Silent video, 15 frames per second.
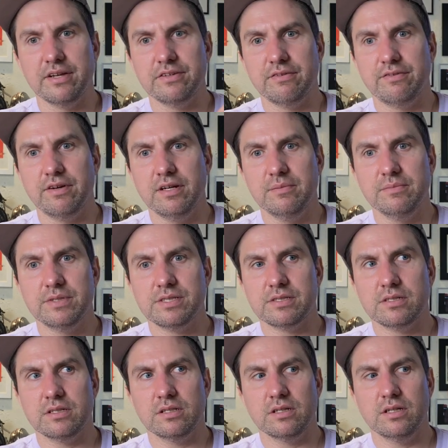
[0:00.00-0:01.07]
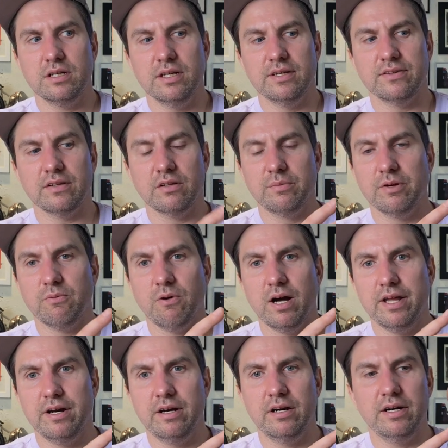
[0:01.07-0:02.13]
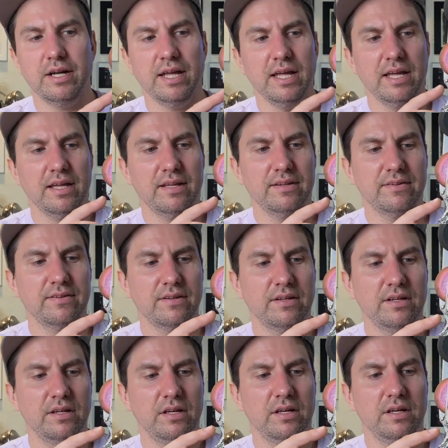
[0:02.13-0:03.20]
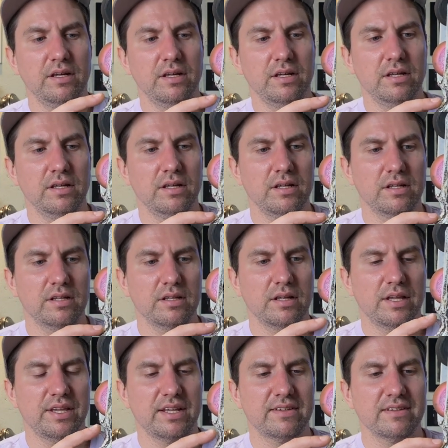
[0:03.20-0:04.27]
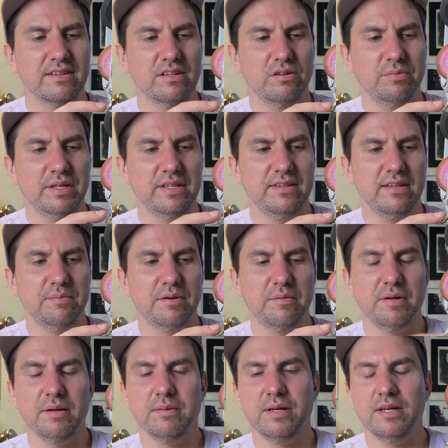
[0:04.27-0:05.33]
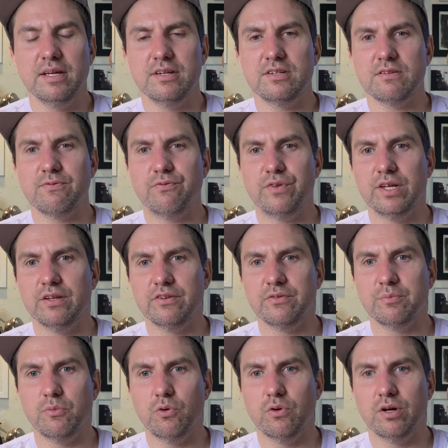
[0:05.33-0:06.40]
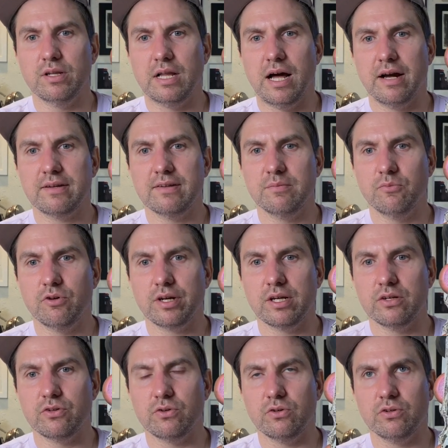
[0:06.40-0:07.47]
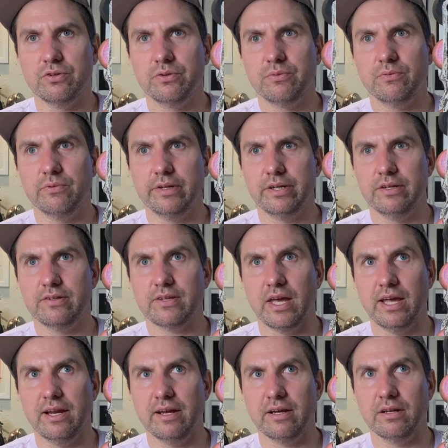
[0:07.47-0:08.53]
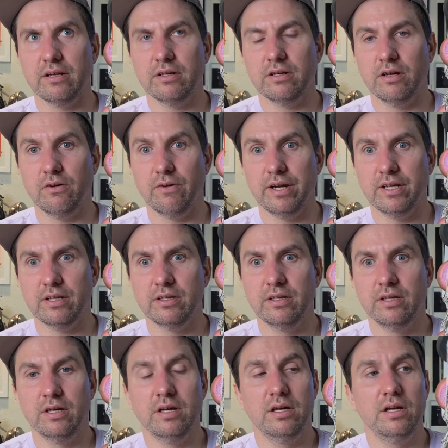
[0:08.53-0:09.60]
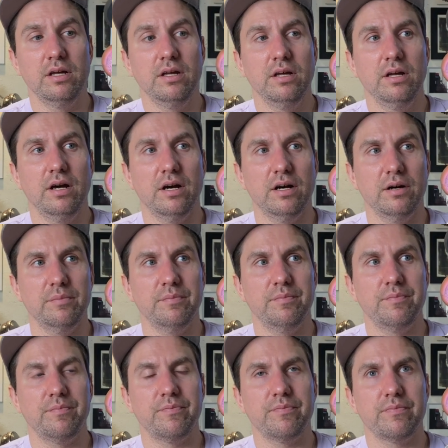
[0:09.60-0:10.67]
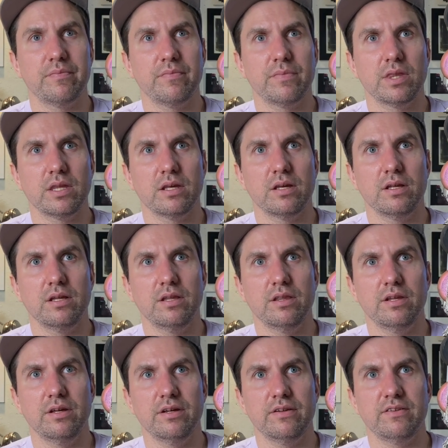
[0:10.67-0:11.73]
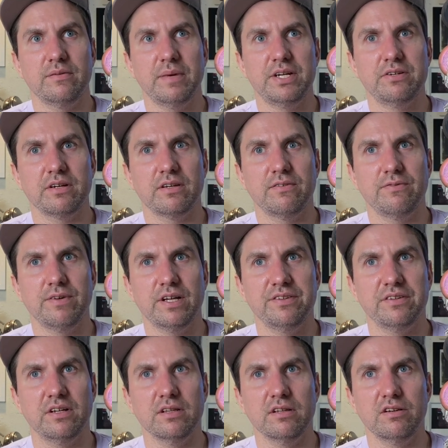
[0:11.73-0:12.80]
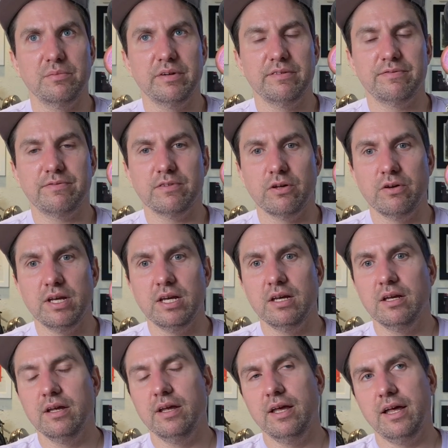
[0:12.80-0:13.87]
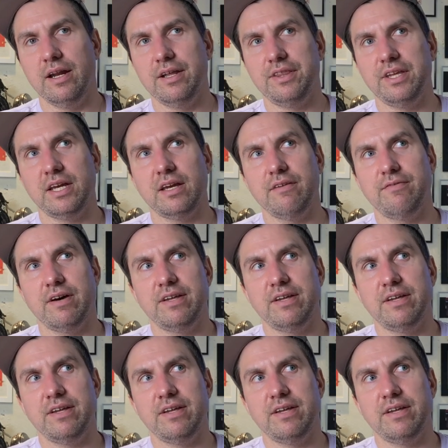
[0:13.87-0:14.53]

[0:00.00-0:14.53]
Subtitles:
frames is a little bit wider, and I think it's a little bit deeper maybe. It just feels more locked and more controlled when you're skating a rail. The symmetrics felt a little bit floaty, and I think if I